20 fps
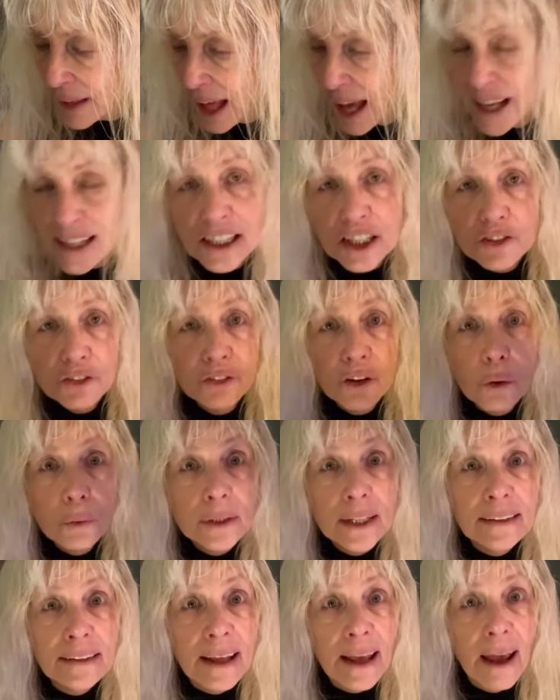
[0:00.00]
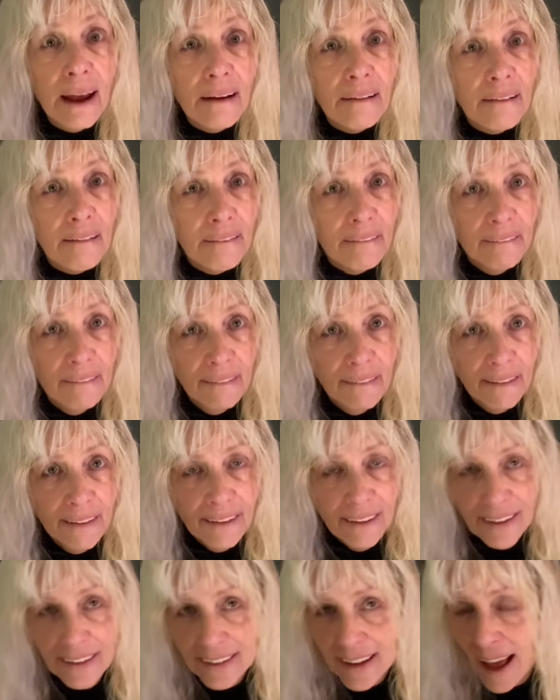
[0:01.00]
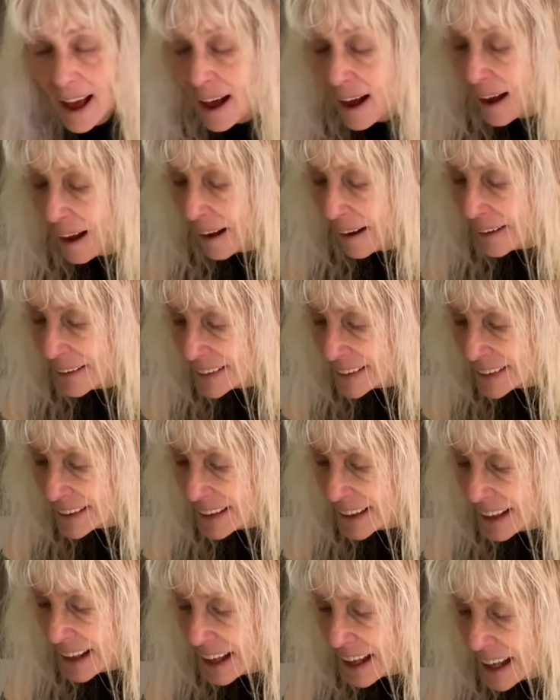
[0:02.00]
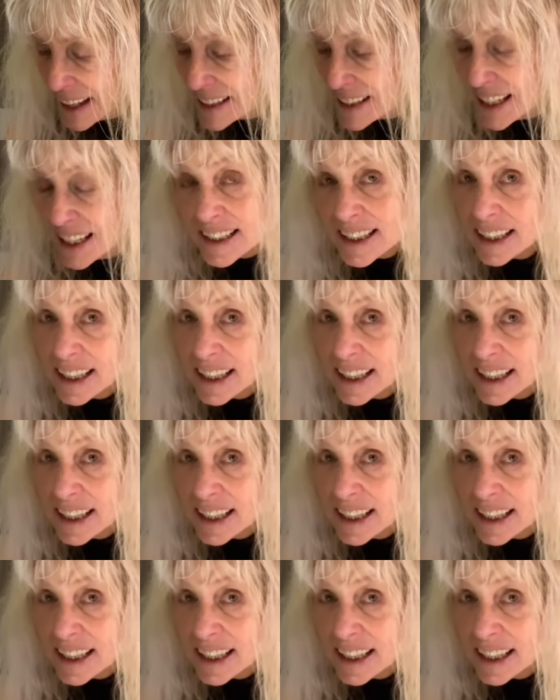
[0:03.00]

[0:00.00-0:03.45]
and it's floating in the air. Yeah, it's easy